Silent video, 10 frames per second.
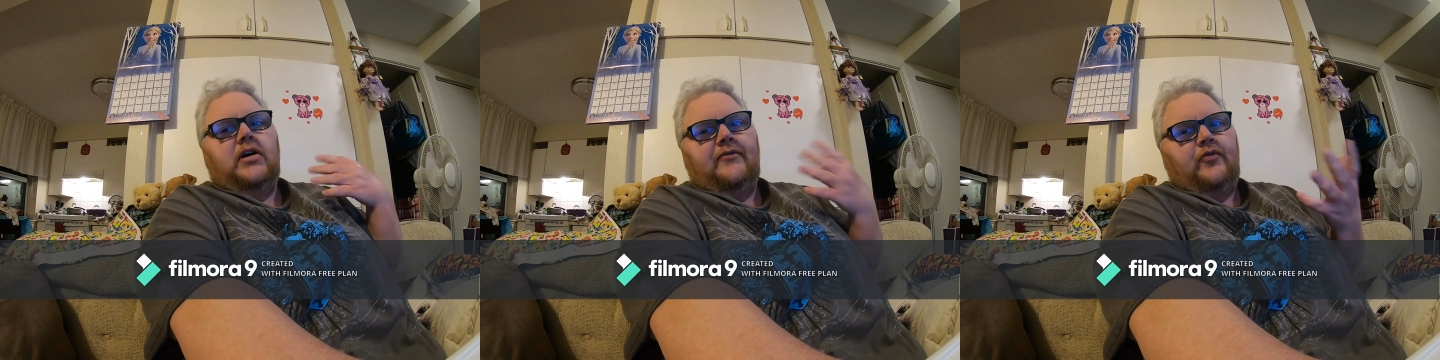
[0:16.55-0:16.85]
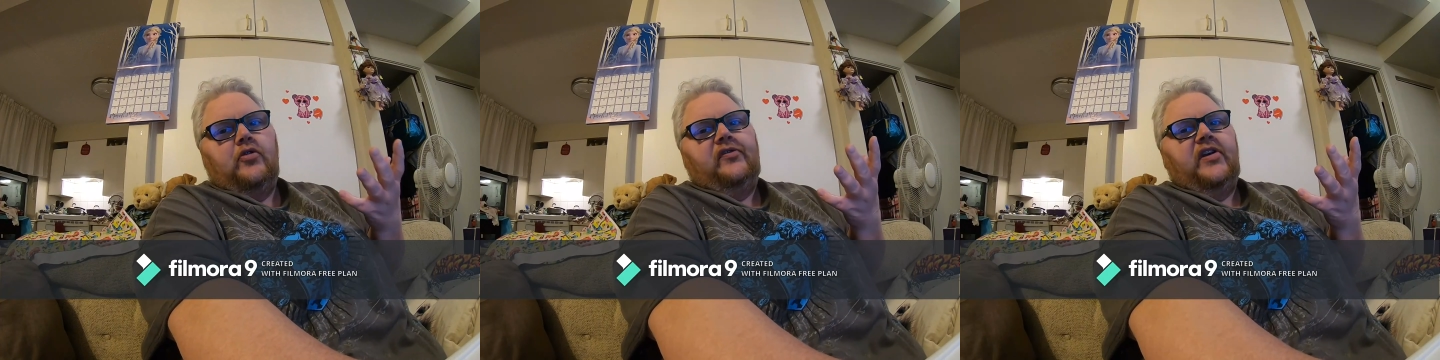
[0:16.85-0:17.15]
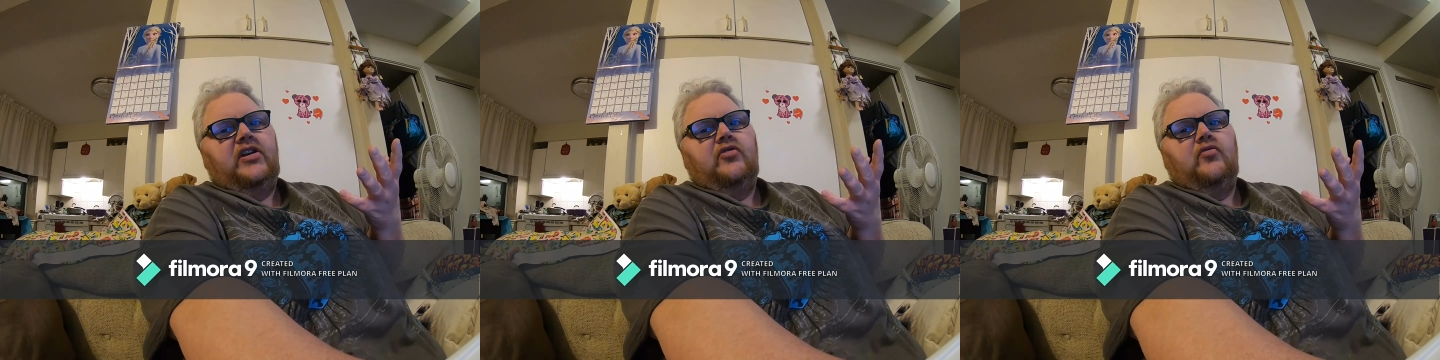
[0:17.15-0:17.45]
of course
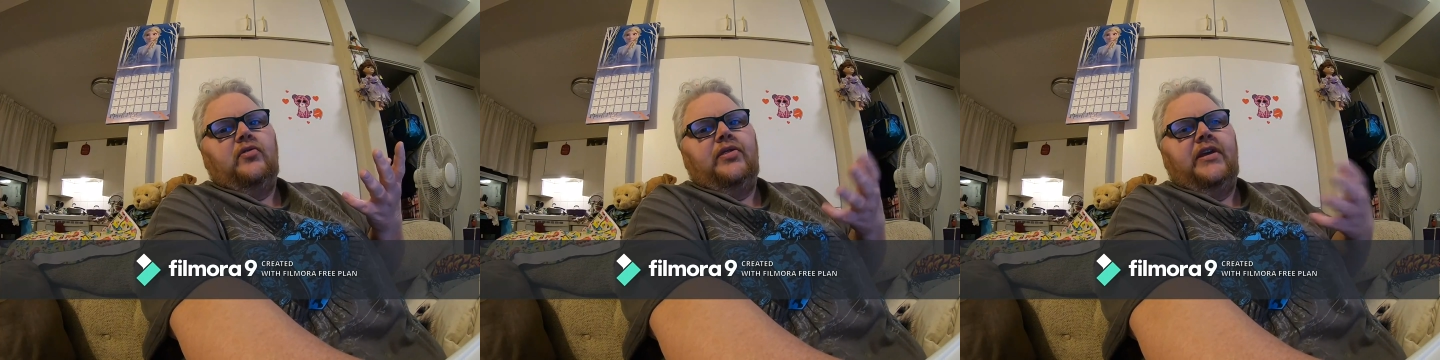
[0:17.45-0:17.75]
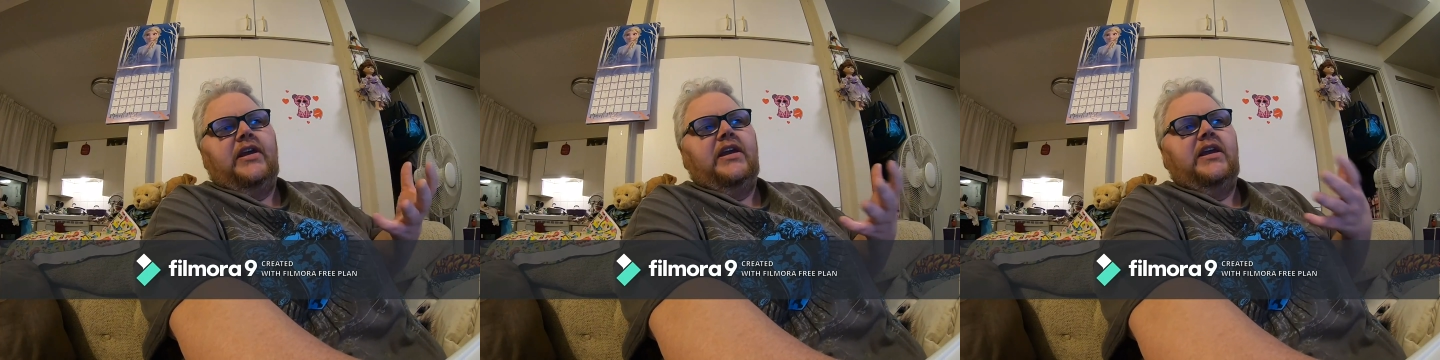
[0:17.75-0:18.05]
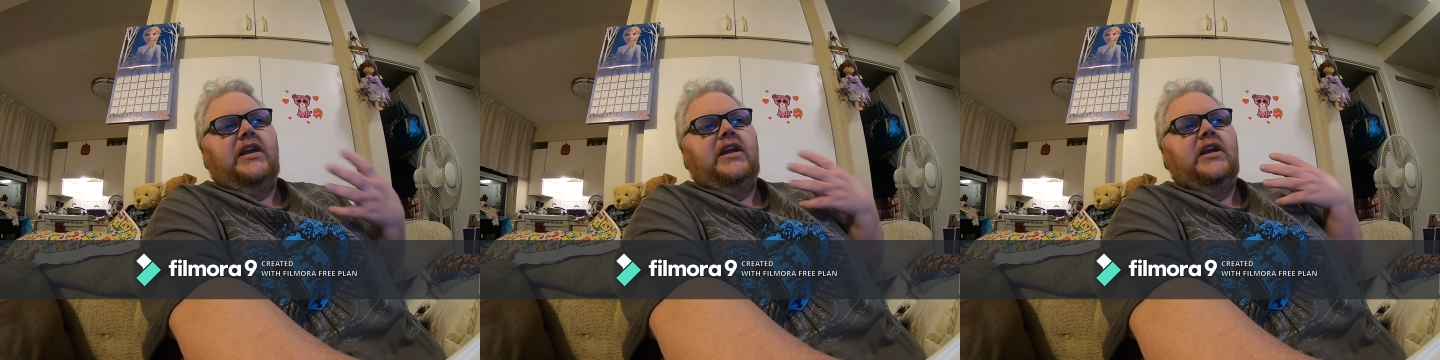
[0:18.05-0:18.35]
I know
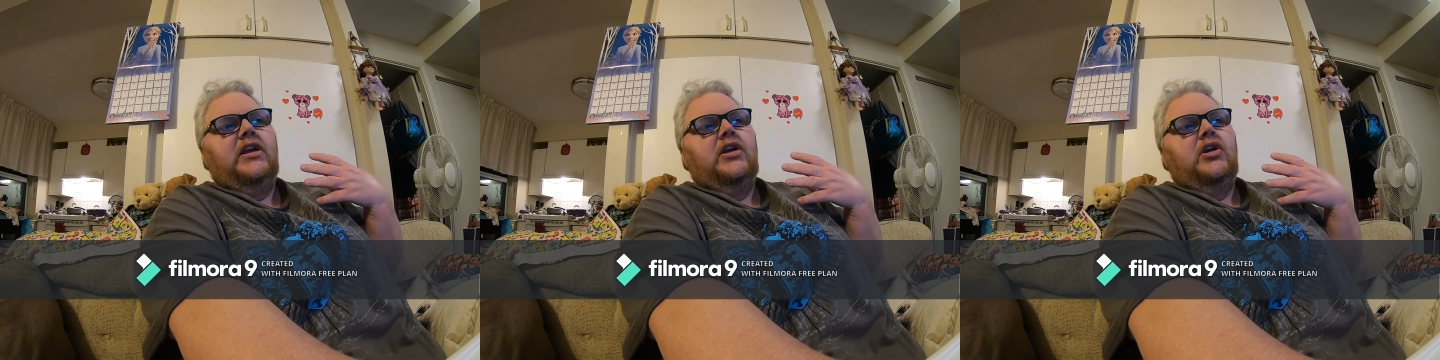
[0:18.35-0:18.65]
the